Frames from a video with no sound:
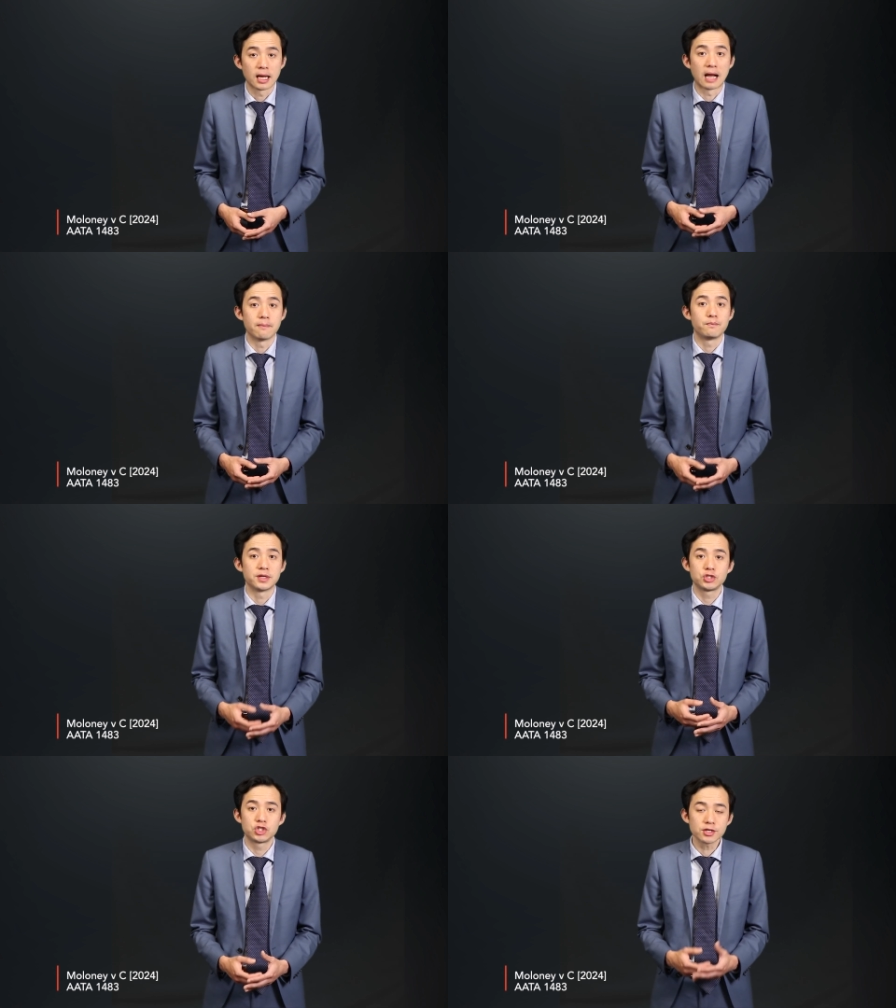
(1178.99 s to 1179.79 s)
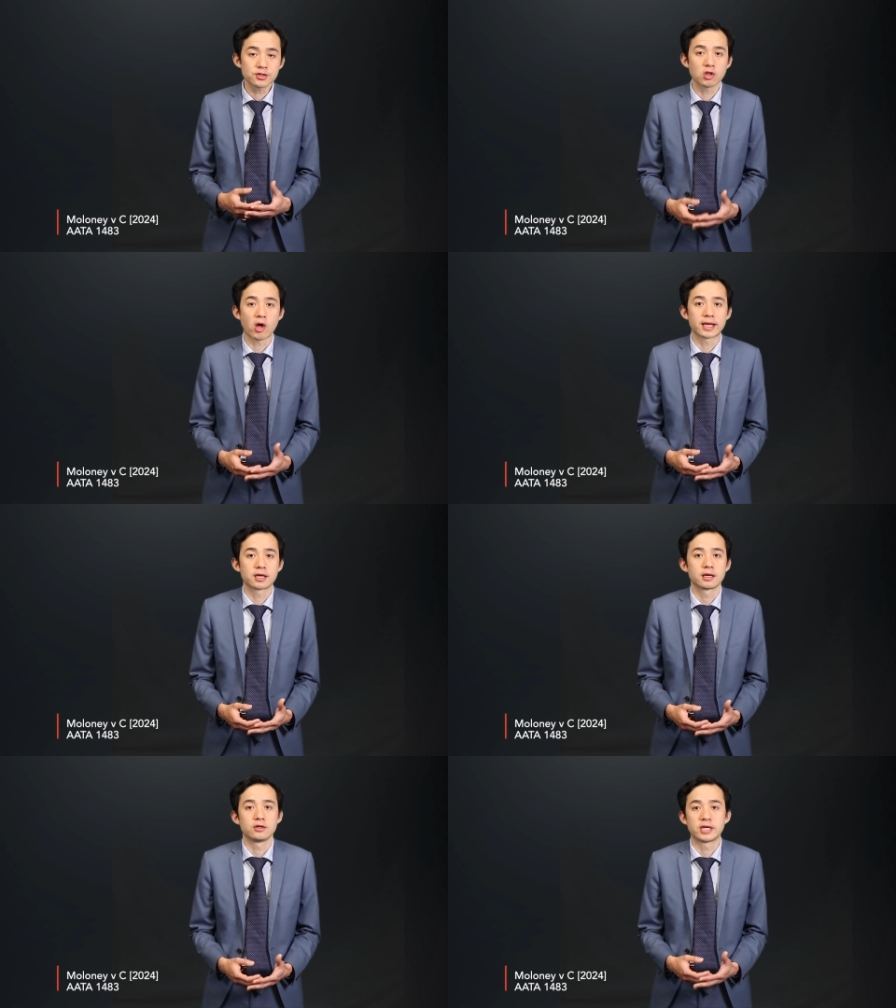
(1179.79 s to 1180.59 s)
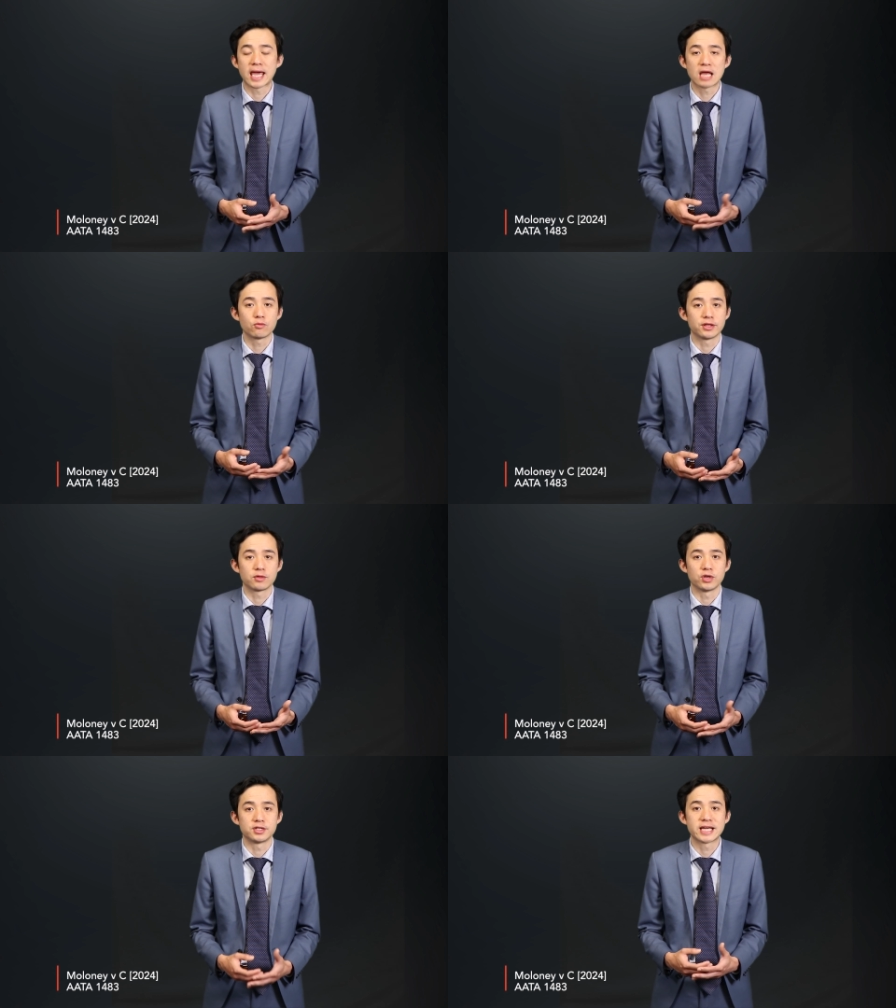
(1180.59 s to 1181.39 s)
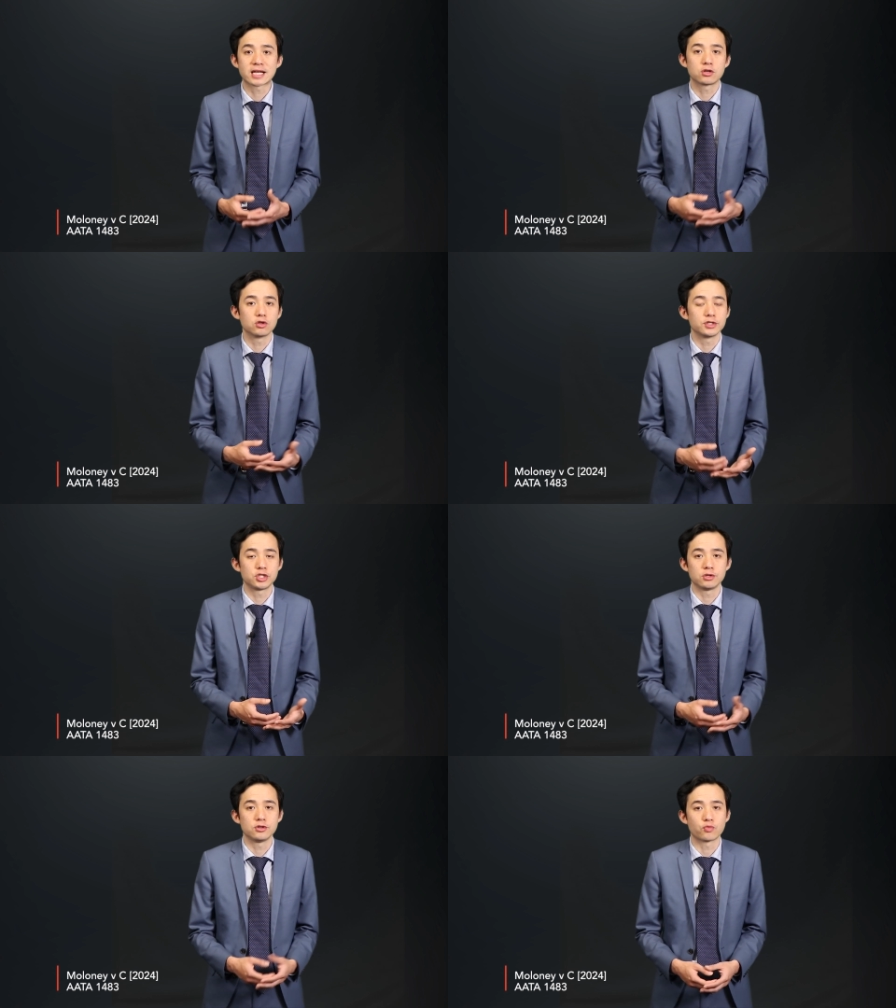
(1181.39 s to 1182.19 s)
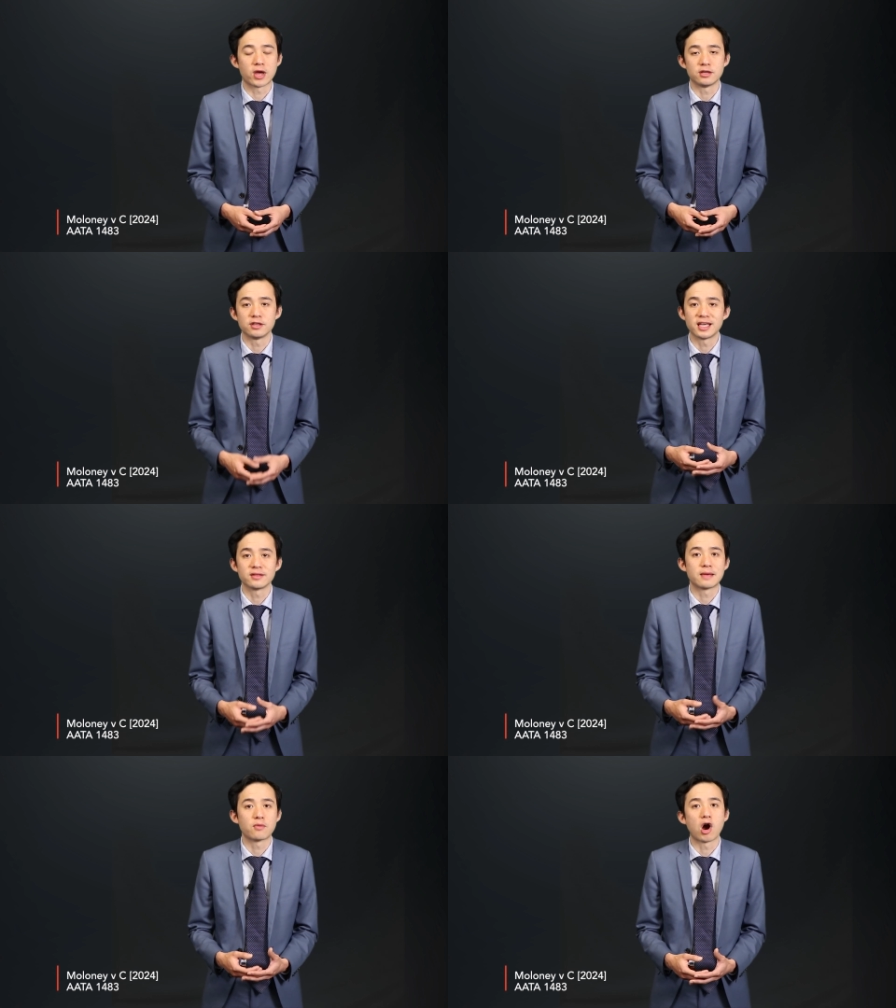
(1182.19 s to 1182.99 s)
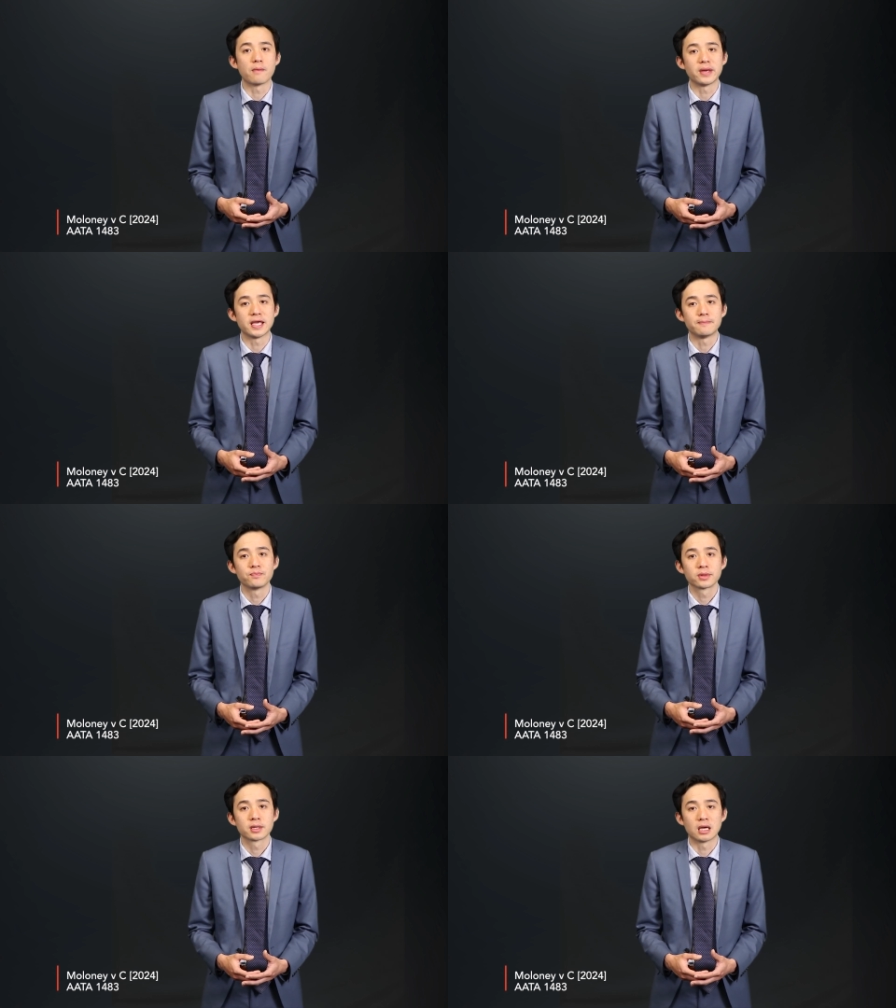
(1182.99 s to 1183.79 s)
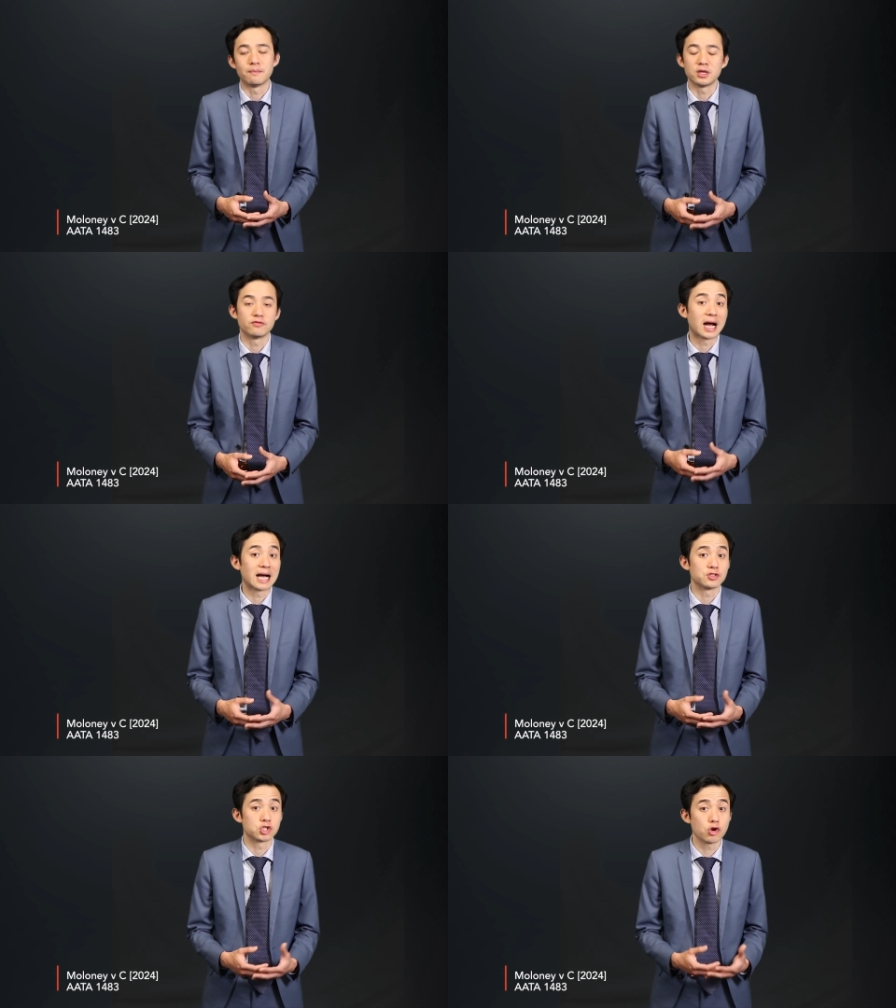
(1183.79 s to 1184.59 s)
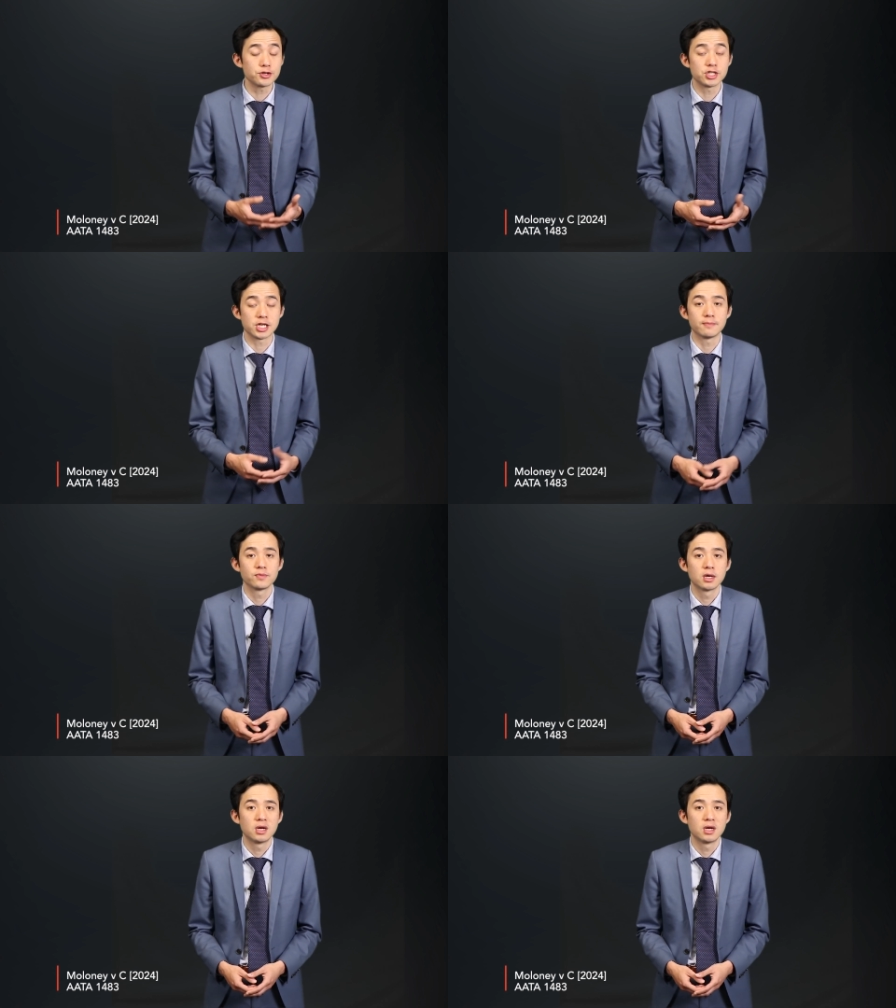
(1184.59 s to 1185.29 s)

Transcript: But just like you can with technical issues where you think there might be a bit of uncertainty,